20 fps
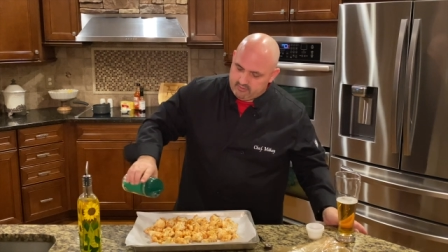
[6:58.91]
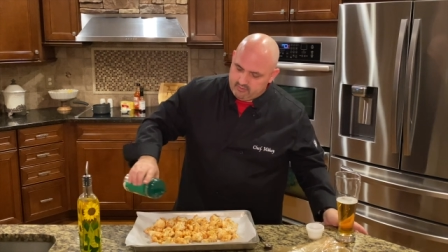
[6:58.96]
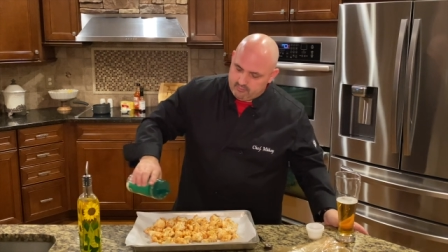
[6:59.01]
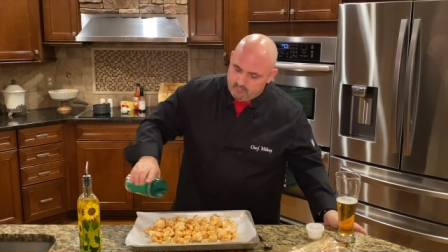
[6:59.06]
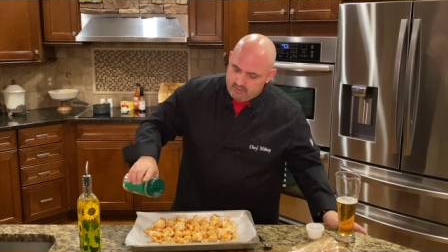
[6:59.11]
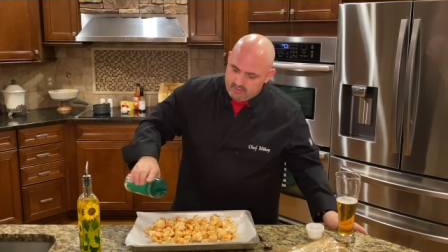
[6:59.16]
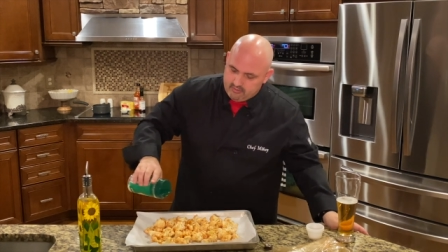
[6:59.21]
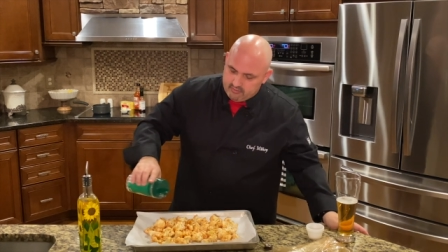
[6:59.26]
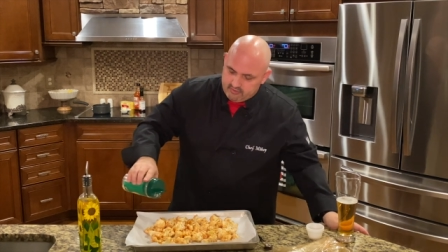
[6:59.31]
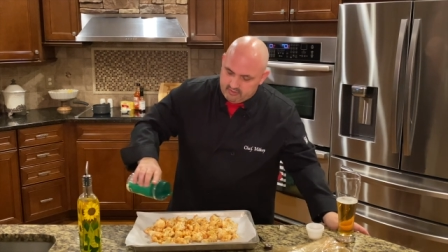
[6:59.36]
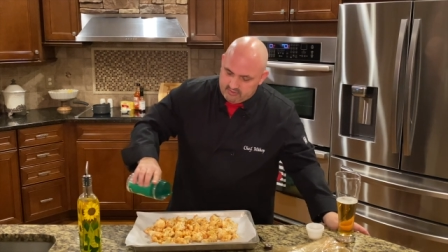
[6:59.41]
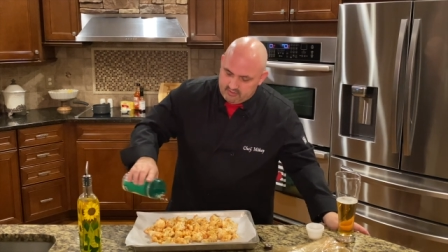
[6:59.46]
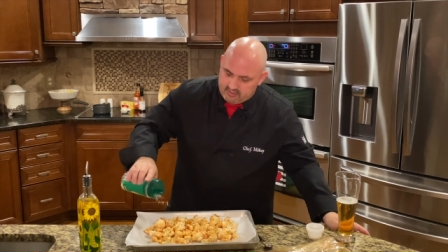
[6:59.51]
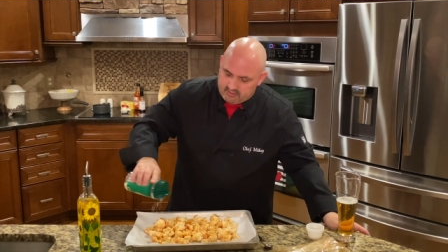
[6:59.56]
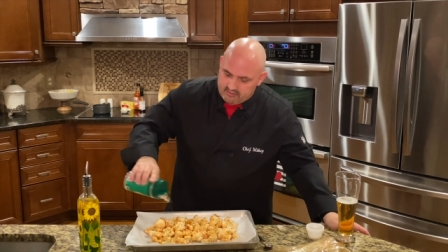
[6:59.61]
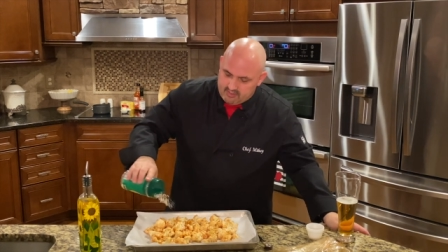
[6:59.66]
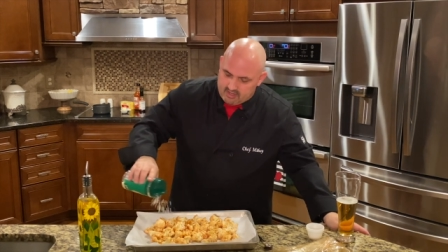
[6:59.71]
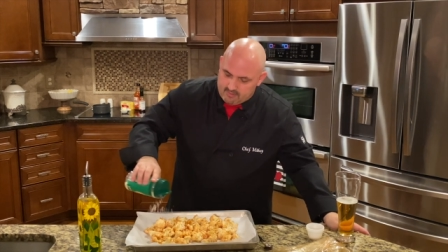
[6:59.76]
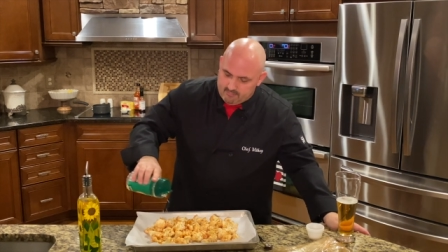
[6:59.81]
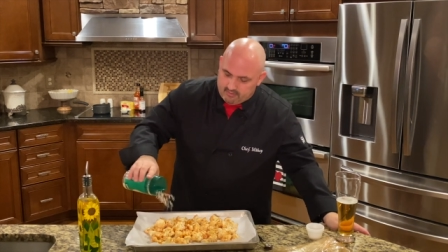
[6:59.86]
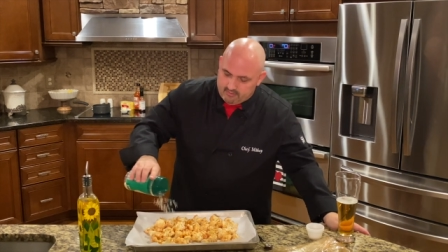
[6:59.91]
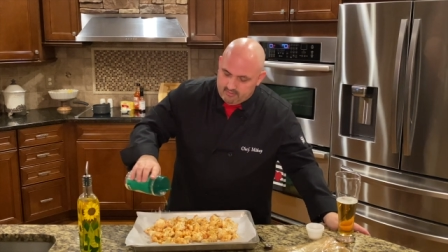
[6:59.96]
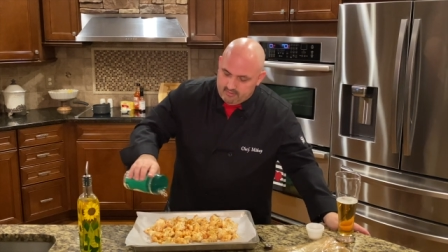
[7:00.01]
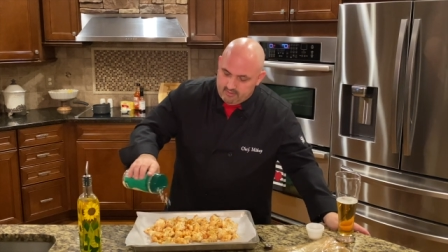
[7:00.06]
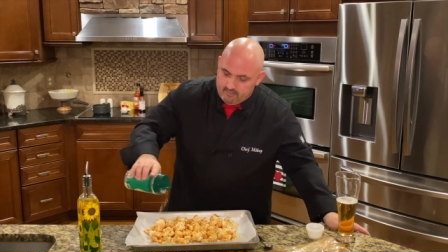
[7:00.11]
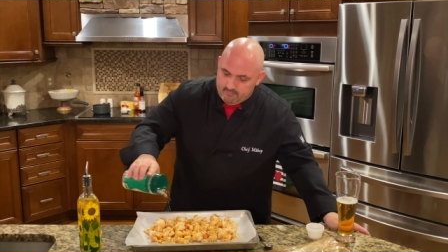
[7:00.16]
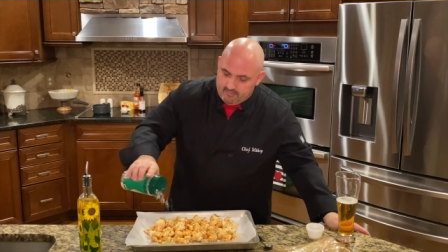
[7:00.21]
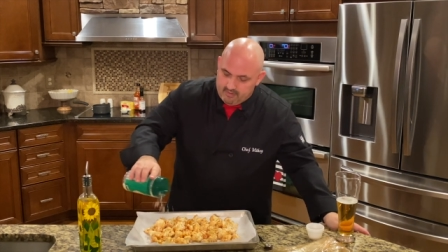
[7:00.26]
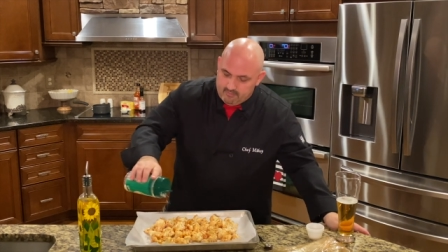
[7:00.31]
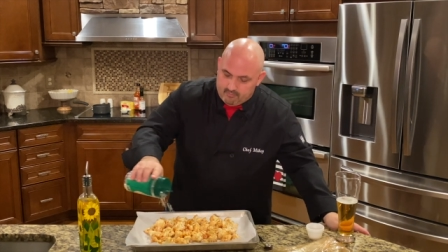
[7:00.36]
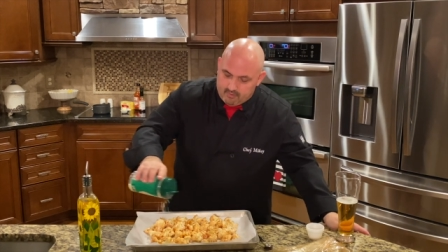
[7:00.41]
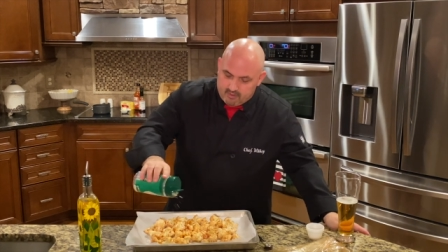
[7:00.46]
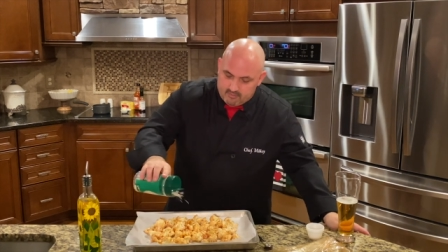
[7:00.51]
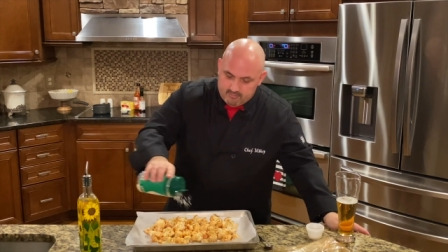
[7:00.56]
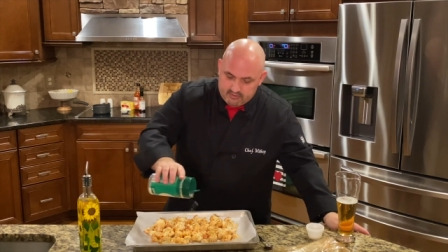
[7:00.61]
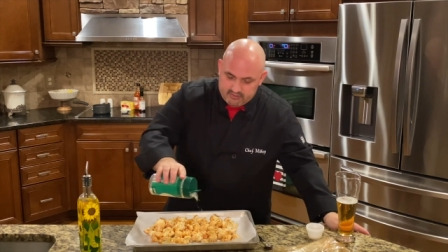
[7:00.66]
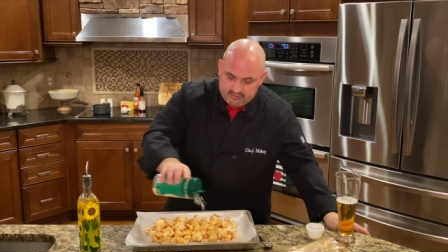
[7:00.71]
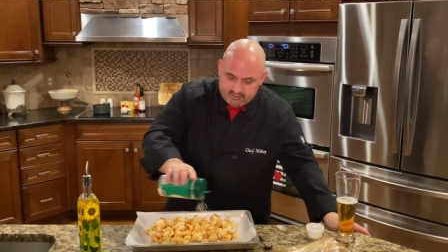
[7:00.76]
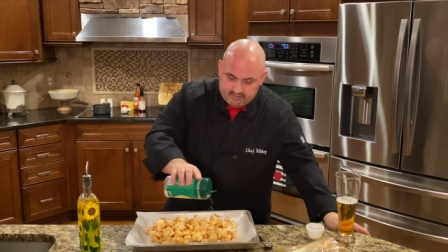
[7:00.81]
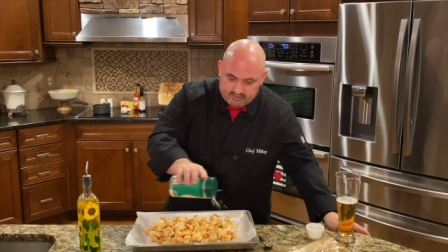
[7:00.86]
sprinkle just on top, a little bit of
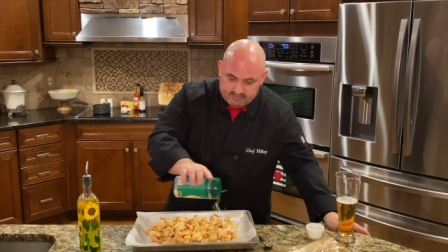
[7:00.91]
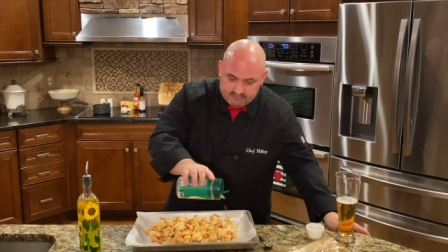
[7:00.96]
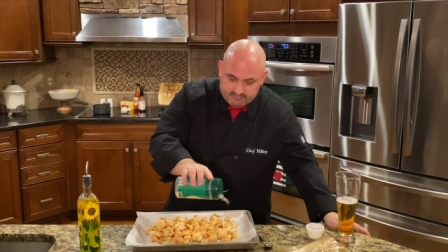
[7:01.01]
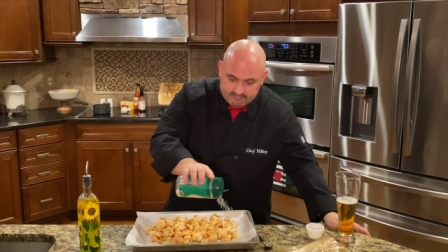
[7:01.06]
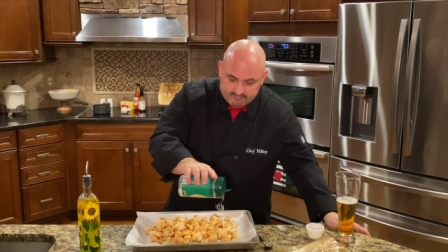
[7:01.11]
Parmesan.